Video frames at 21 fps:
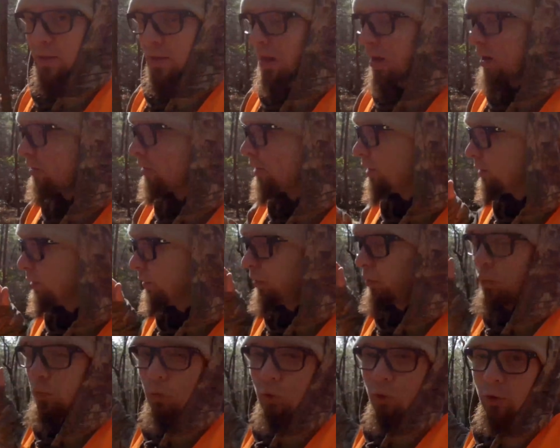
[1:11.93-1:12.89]
out here in
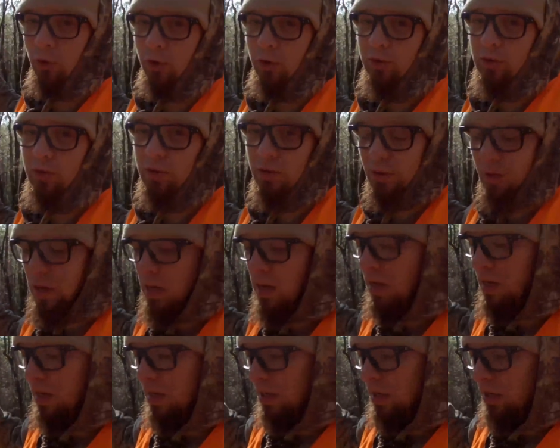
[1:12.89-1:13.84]
the woods
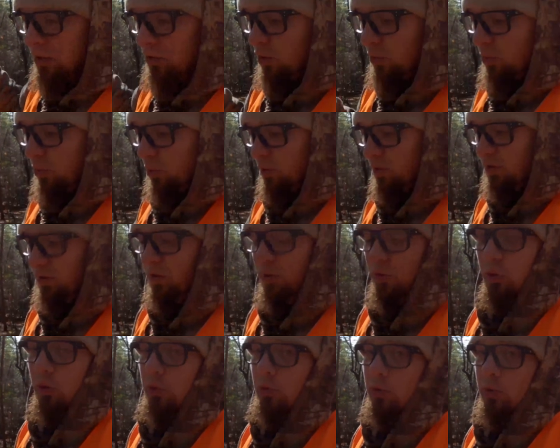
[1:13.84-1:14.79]
to put
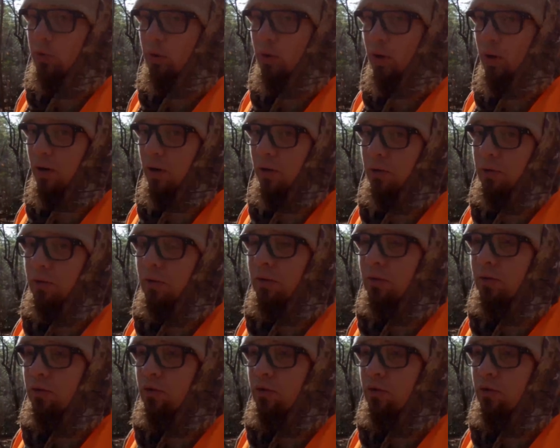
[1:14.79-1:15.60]
steel in the ground.